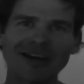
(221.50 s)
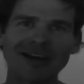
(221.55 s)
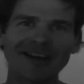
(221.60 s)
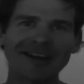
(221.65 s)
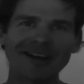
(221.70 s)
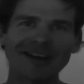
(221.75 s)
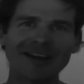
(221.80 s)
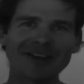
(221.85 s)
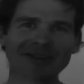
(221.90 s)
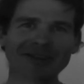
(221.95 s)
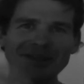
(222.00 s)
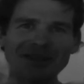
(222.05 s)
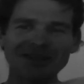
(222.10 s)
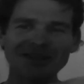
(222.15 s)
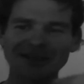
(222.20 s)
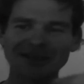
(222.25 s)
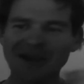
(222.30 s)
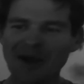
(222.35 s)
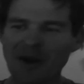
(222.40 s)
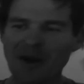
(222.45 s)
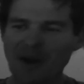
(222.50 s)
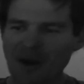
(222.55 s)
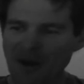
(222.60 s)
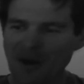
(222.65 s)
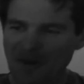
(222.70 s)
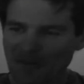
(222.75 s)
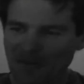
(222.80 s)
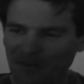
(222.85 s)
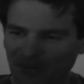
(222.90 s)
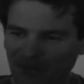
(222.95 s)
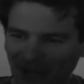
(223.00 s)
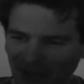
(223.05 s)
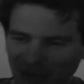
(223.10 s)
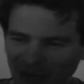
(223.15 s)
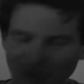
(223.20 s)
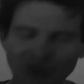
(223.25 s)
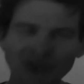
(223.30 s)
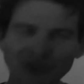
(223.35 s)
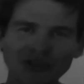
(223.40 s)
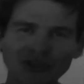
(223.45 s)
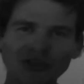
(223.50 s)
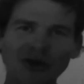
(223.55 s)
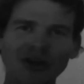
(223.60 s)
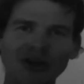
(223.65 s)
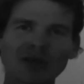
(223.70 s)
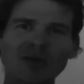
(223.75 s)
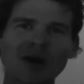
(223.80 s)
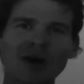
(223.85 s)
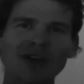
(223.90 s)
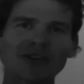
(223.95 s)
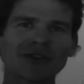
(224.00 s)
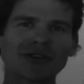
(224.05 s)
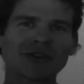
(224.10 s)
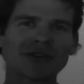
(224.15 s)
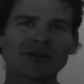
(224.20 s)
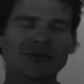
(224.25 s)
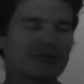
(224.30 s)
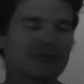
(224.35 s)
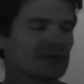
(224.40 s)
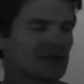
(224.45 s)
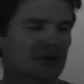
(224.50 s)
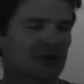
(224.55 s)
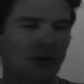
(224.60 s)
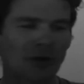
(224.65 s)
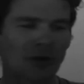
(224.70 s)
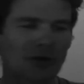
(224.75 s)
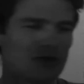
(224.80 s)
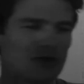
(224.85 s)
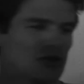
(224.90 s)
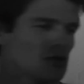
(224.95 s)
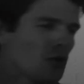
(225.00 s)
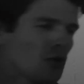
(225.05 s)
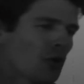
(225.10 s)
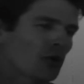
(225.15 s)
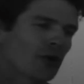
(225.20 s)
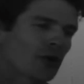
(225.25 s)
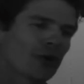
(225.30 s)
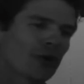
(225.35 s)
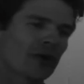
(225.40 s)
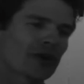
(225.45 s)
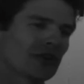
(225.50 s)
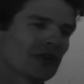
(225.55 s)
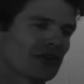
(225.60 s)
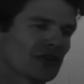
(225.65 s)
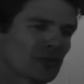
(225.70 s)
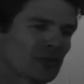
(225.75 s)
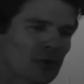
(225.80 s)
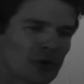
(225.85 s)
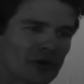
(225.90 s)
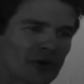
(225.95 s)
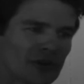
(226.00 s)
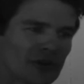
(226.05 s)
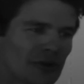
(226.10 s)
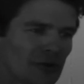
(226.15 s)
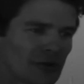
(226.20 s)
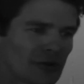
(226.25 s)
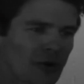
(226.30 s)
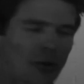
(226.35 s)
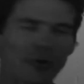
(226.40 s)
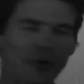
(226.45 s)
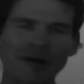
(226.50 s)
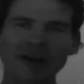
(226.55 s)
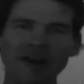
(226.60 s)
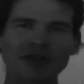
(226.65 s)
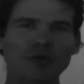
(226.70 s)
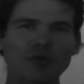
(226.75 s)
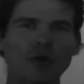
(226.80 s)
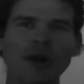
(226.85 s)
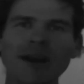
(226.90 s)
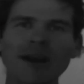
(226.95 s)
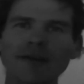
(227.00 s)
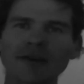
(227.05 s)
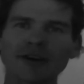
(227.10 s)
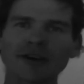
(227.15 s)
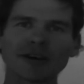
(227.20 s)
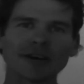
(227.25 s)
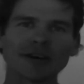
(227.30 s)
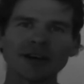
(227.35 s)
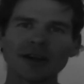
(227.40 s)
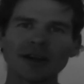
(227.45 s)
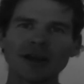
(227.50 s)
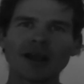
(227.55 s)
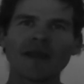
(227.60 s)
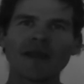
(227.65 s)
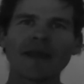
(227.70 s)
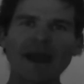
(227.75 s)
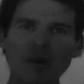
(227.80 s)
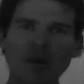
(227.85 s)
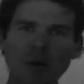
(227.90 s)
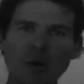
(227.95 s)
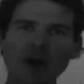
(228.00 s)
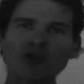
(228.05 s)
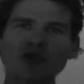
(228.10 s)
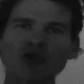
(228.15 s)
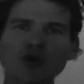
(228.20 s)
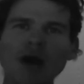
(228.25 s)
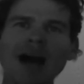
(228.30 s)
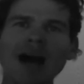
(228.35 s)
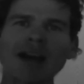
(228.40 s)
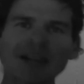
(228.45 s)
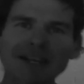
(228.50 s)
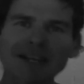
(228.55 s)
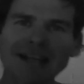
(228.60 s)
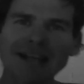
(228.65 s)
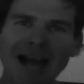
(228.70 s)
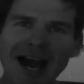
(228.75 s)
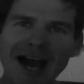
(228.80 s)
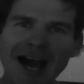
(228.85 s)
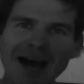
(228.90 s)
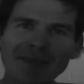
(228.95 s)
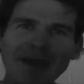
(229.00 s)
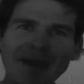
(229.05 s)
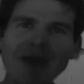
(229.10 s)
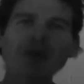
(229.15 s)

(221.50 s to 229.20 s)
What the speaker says: Because that's what the society wants, to call it New World Order, conspiracy corporation, whatever. They want you undercarbed. They